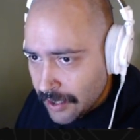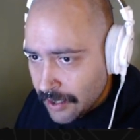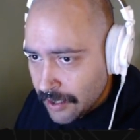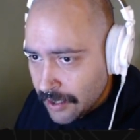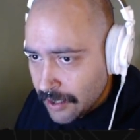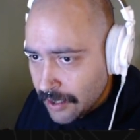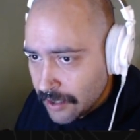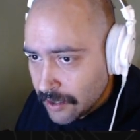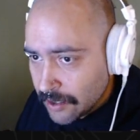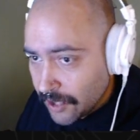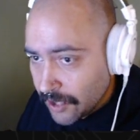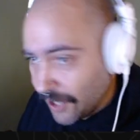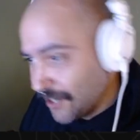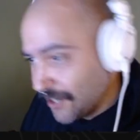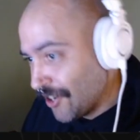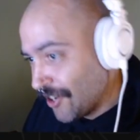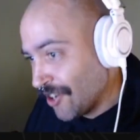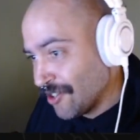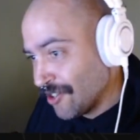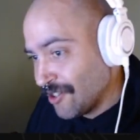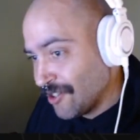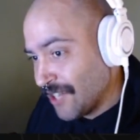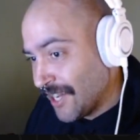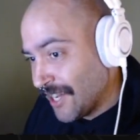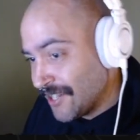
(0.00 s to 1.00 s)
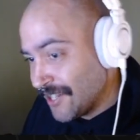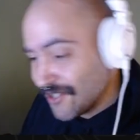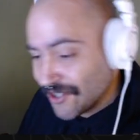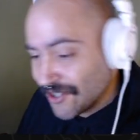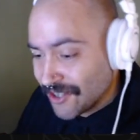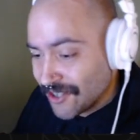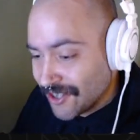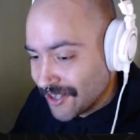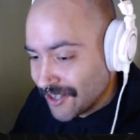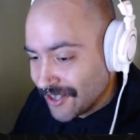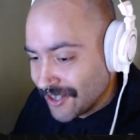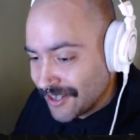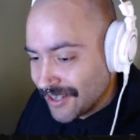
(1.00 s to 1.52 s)
LiDAR
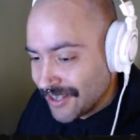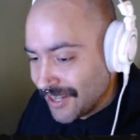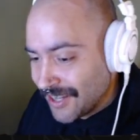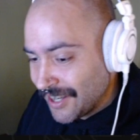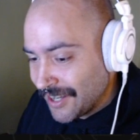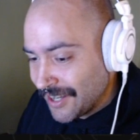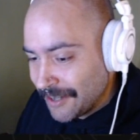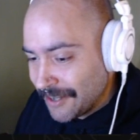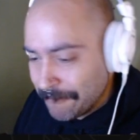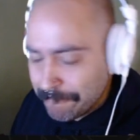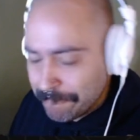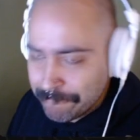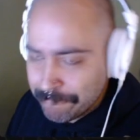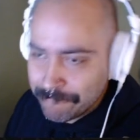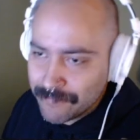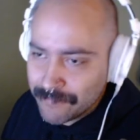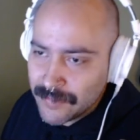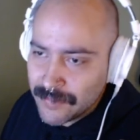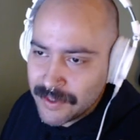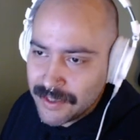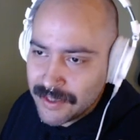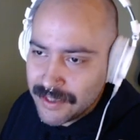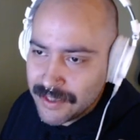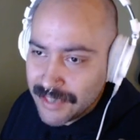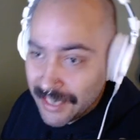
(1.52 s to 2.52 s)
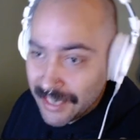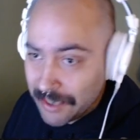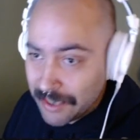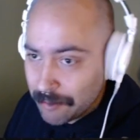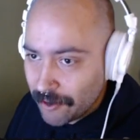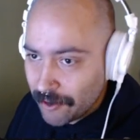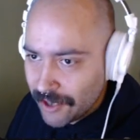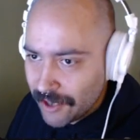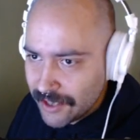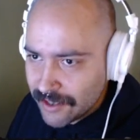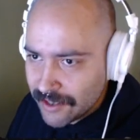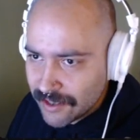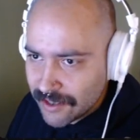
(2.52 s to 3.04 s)
laser data
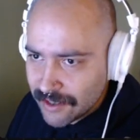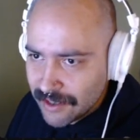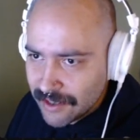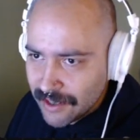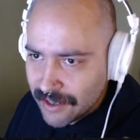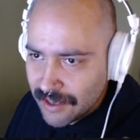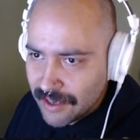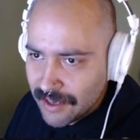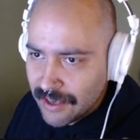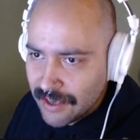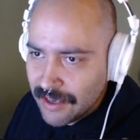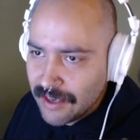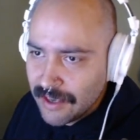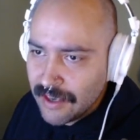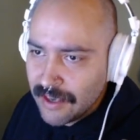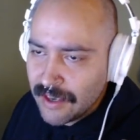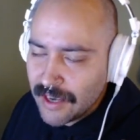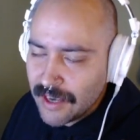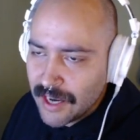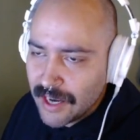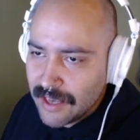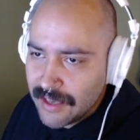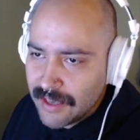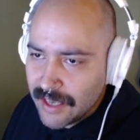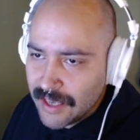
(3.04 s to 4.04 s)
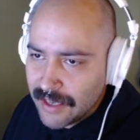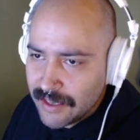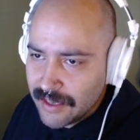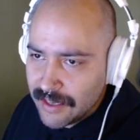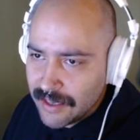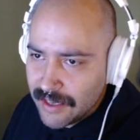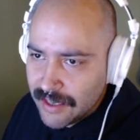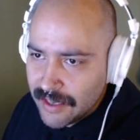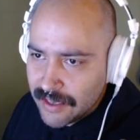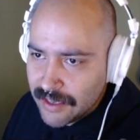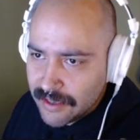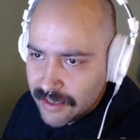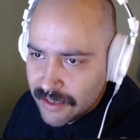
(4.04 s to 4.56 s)
points. And then
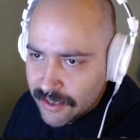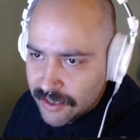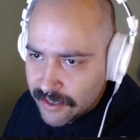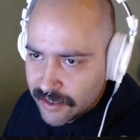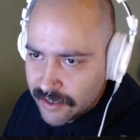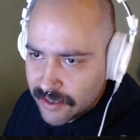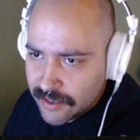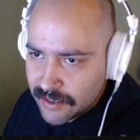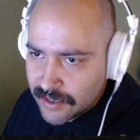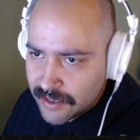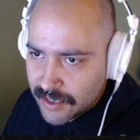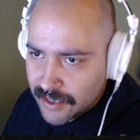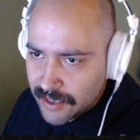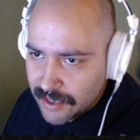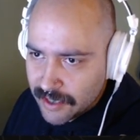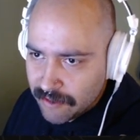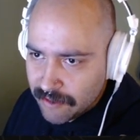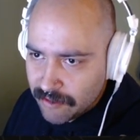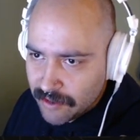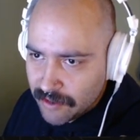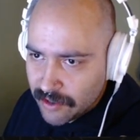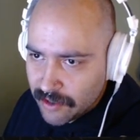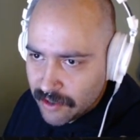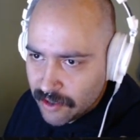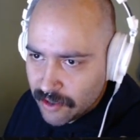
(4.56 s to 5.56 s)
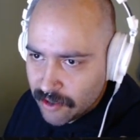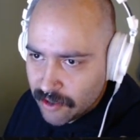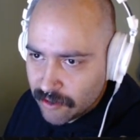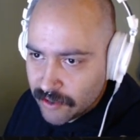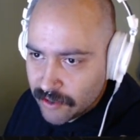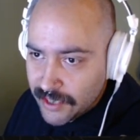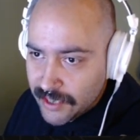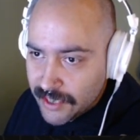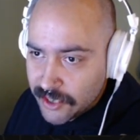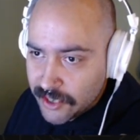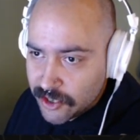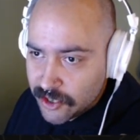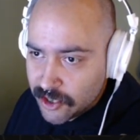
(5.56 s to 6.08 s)
these kind of
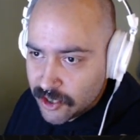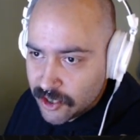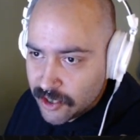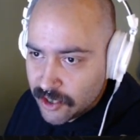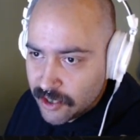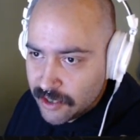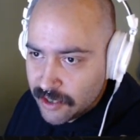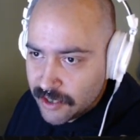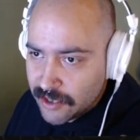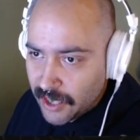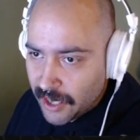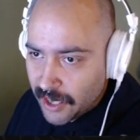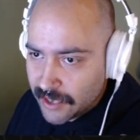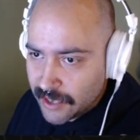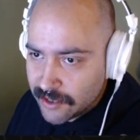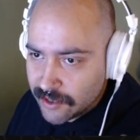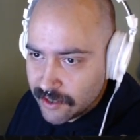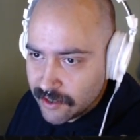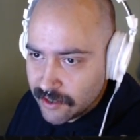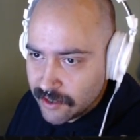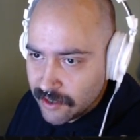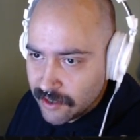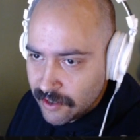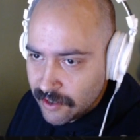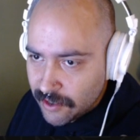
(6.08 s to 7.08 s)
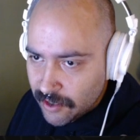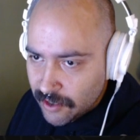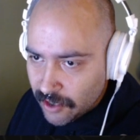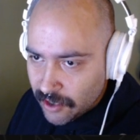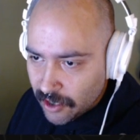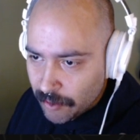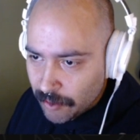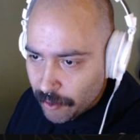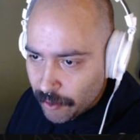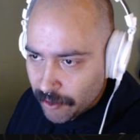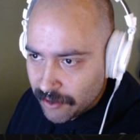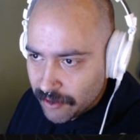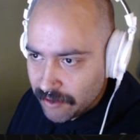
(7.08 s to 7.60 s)
greenish dots are
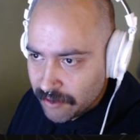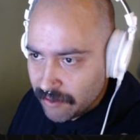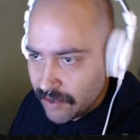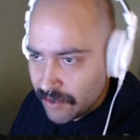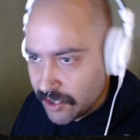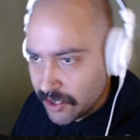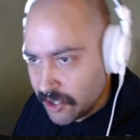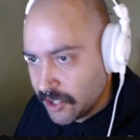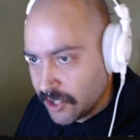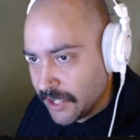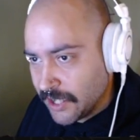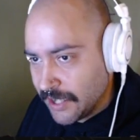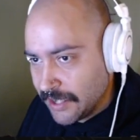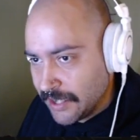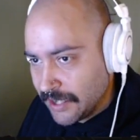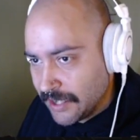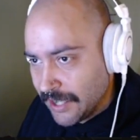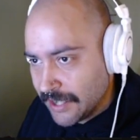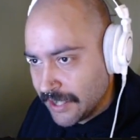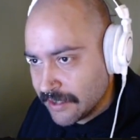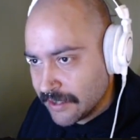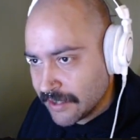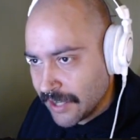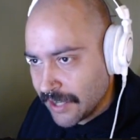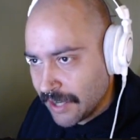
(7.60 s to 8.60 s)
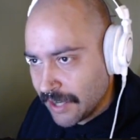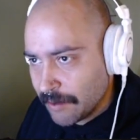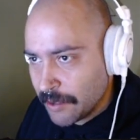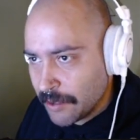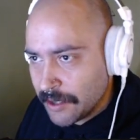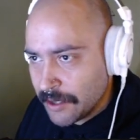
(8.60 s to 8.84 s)
more the vegetated landscape.